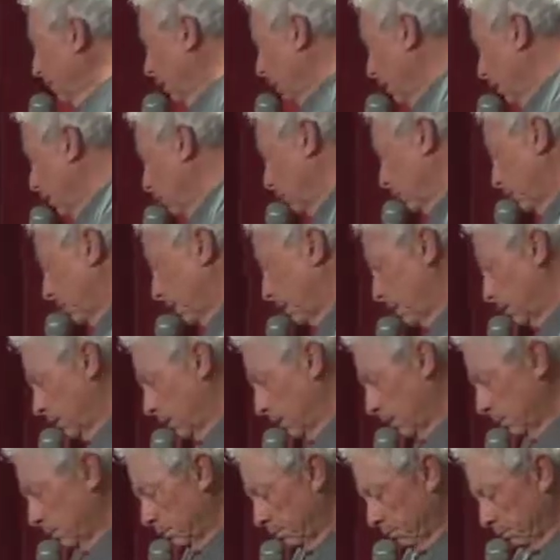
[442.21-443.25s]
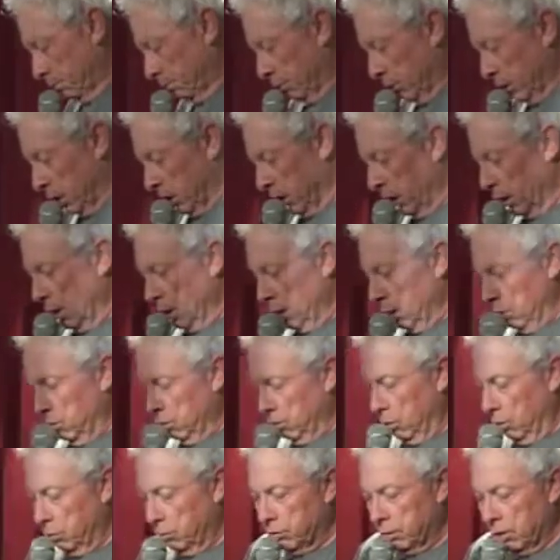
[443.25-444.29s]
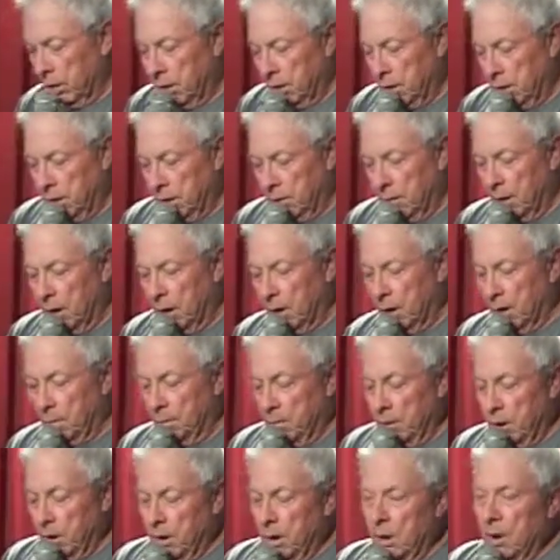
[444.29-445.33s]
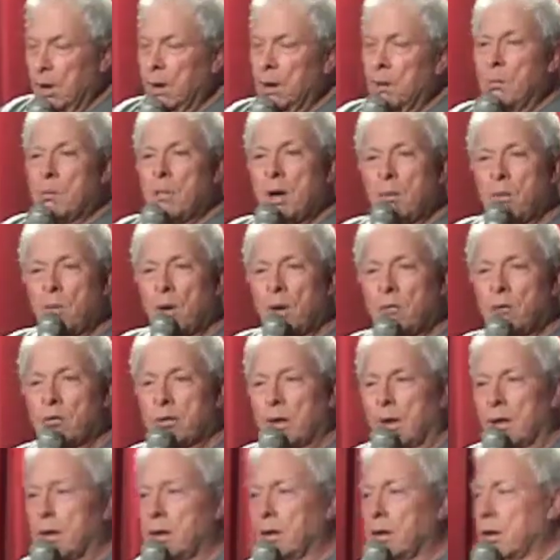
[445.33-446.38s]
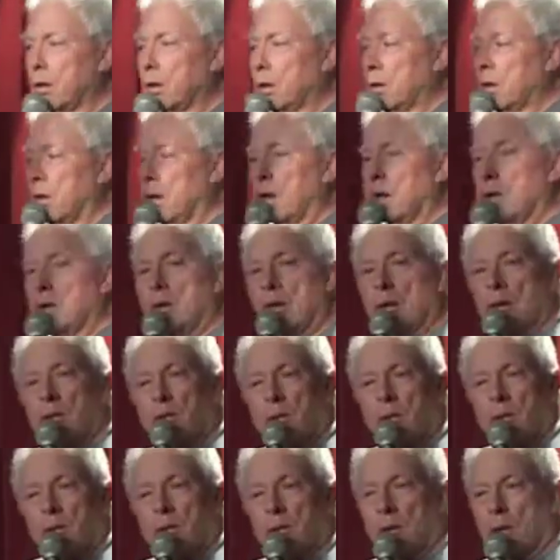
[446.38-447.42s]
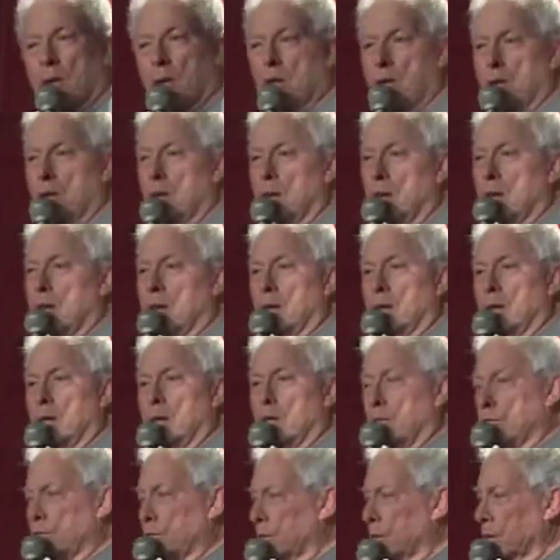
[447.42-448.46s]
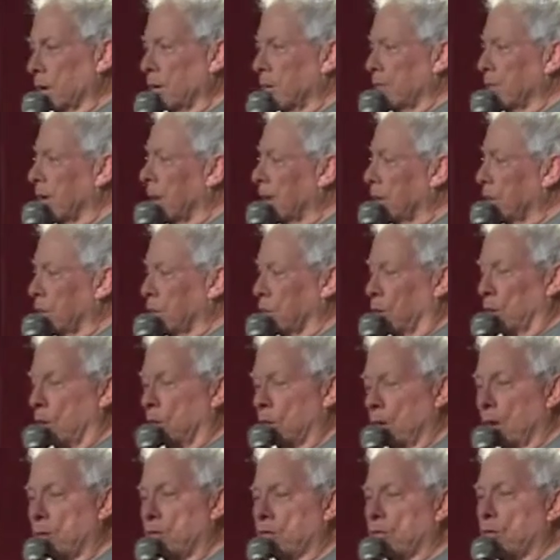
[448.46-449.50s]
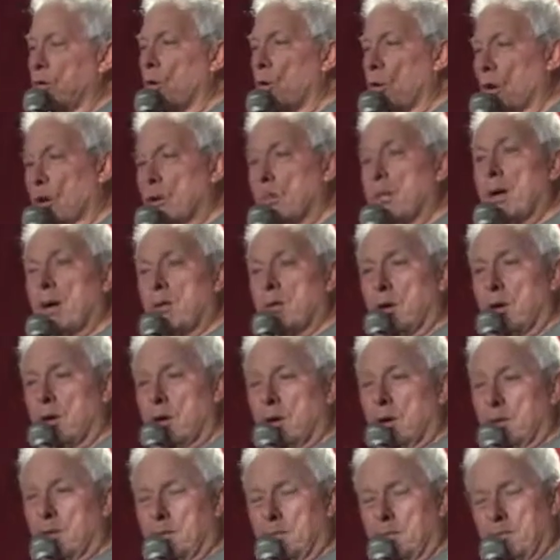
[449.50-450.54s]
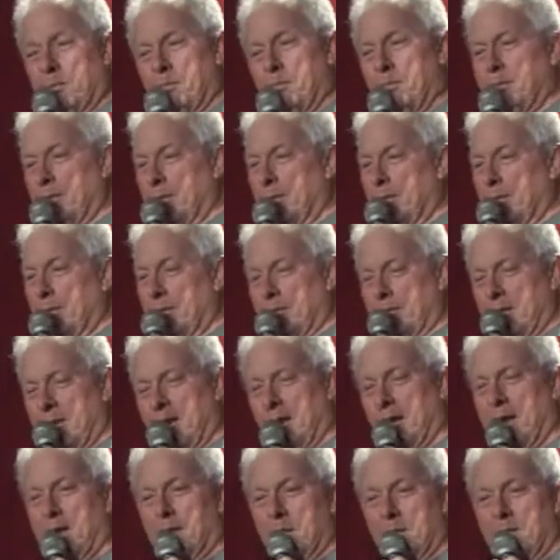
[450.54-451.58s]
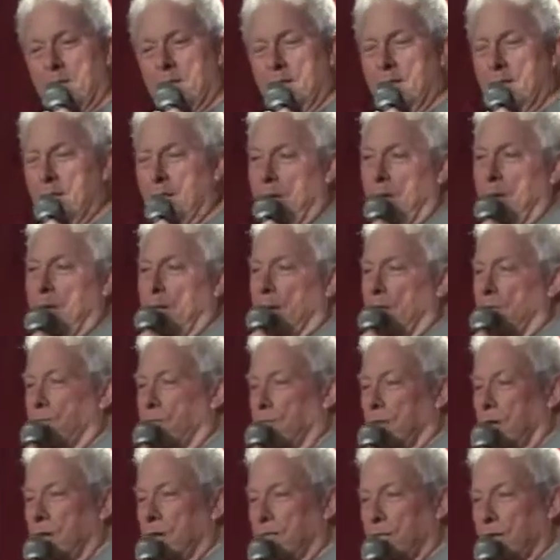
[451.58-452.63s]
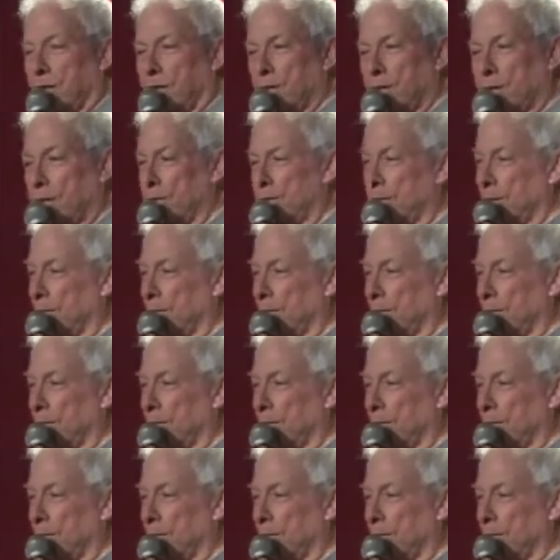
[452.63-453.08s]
That's my dad. So who's not here? My wife's not here tonight. So let's talk. Let's talk about her. Yeah, I'm not afraid of her.